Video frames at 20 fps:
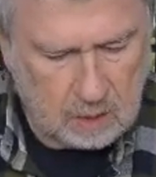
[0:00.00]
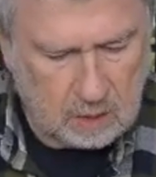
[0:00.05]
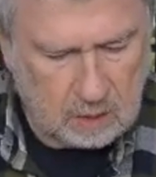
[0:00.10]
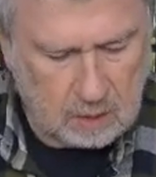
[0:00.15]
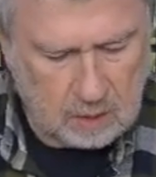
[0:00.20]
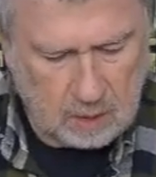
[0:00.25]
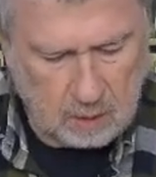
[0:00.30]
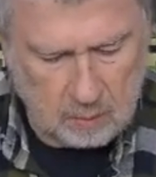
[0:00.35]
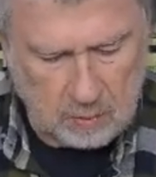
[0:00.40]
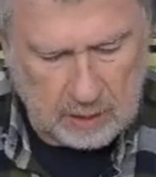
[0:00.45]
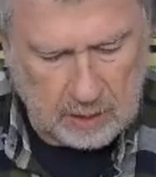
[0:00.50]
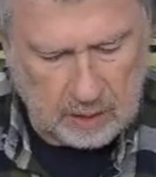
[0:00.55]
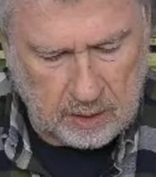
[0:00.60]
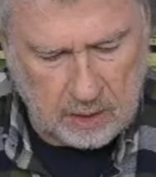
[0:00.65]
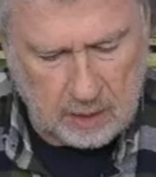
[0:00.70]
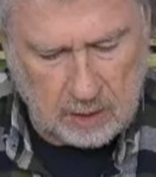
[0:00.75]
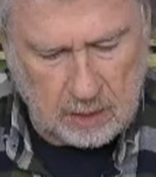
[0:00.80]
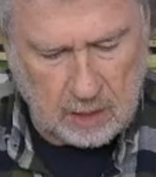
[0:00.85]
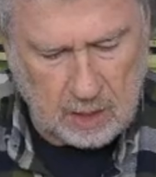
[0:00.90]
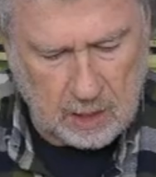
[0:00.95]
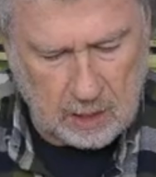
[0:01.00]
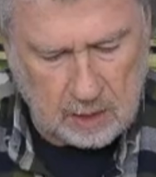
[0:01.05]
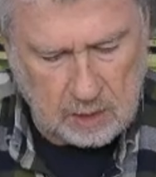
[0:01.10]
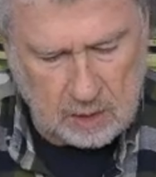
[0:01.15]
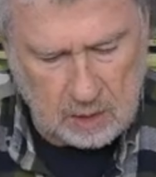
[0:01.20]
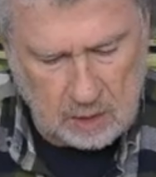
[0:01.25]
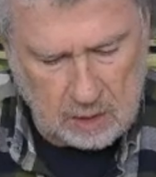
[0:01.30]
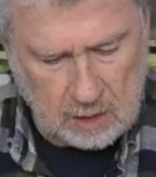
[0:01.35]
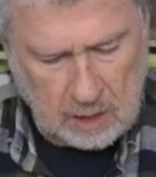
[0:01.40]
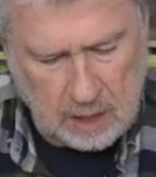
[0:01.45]
to make this nice
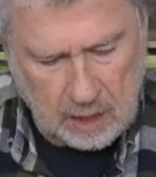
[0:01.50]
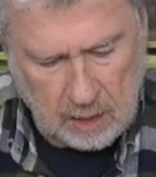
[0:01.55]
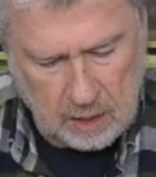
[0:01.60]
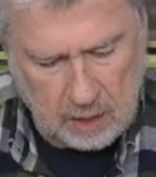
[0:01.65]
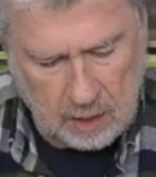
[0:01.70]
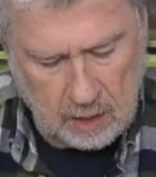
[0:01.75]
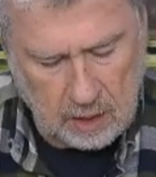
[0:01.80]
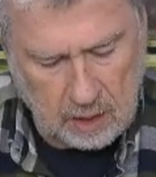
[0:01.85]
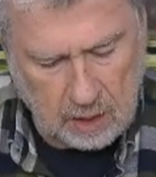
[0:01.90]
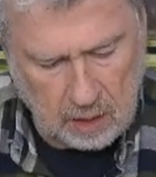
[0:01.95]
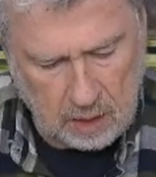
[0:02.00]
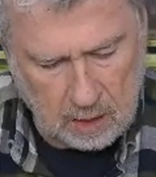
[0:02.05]
and solid.